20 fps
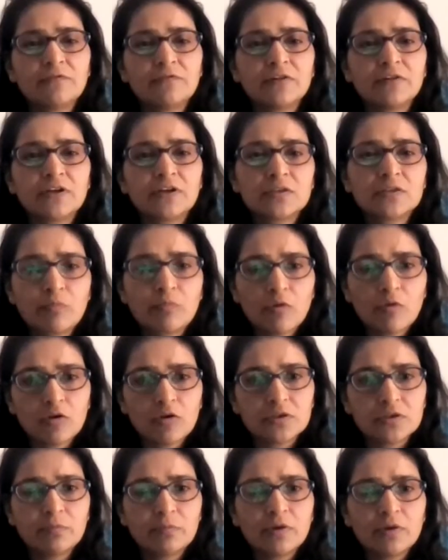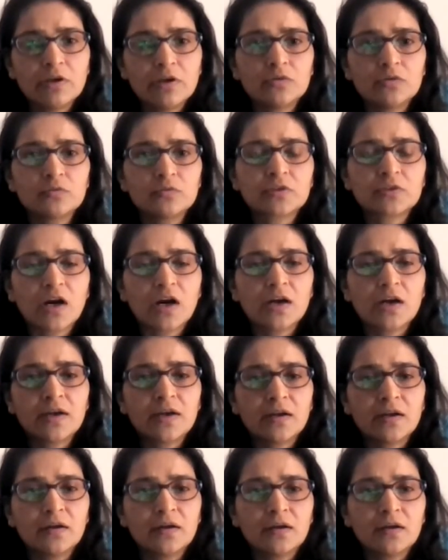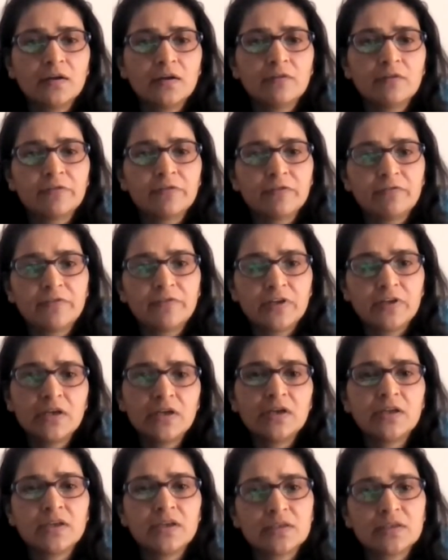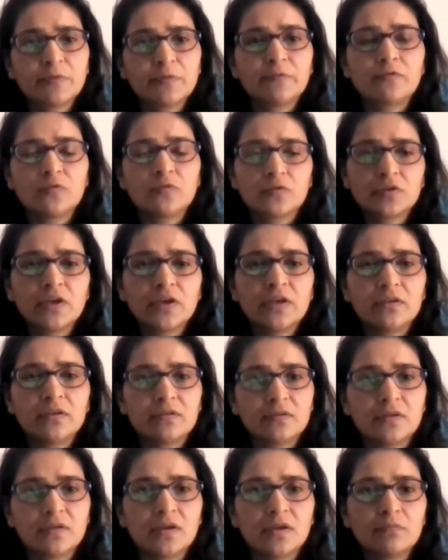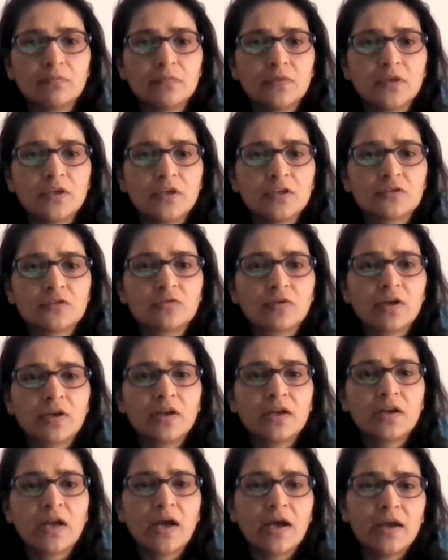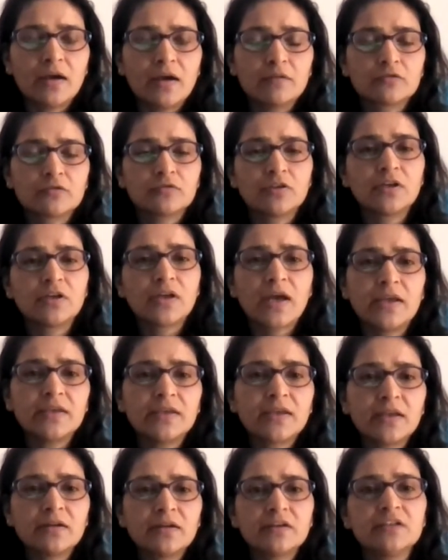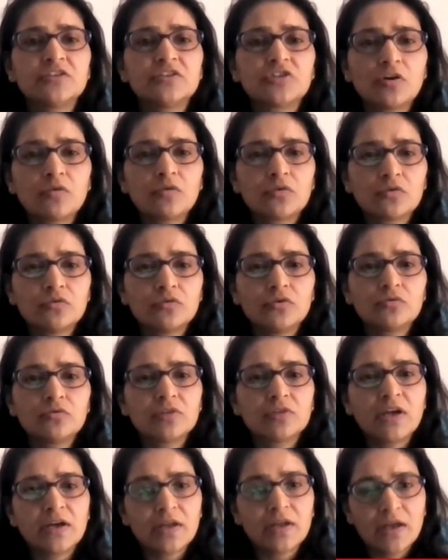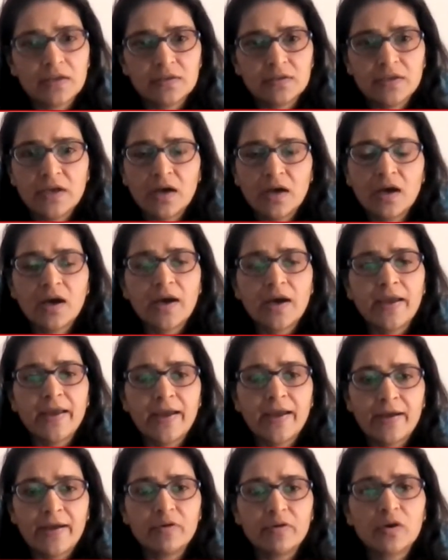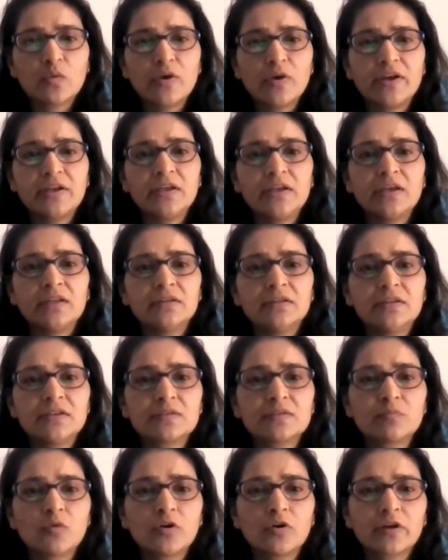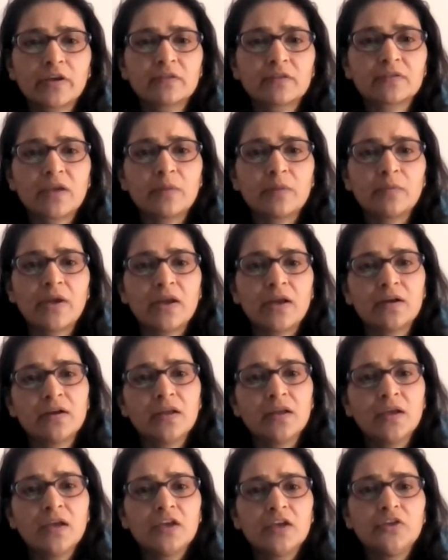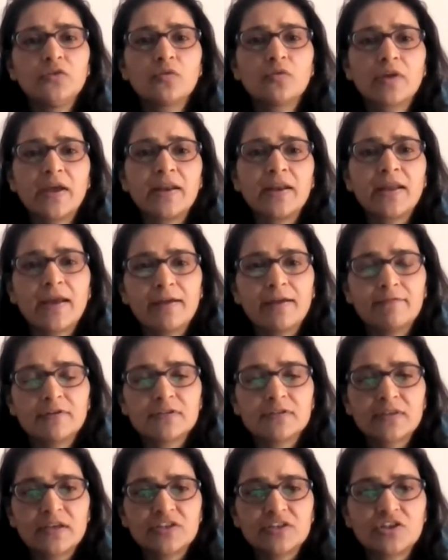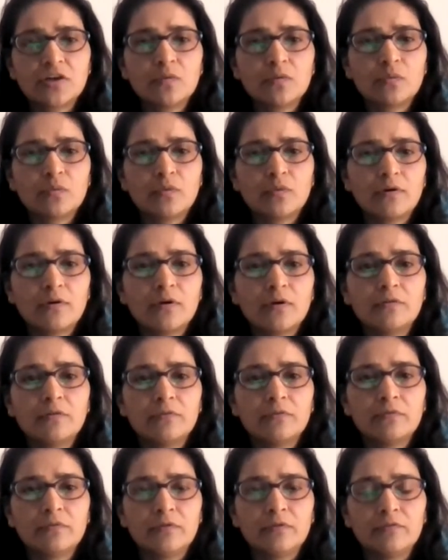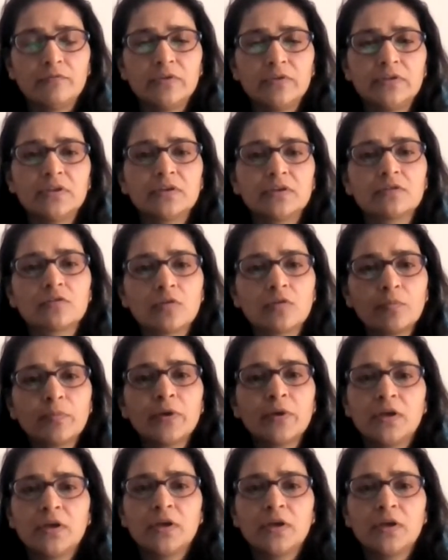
if it is possible, to start fifteen days before the exam, so can I, so that I can reach out to you that, yeah, I have a query in this mock exam, and you can have a session uh, with the group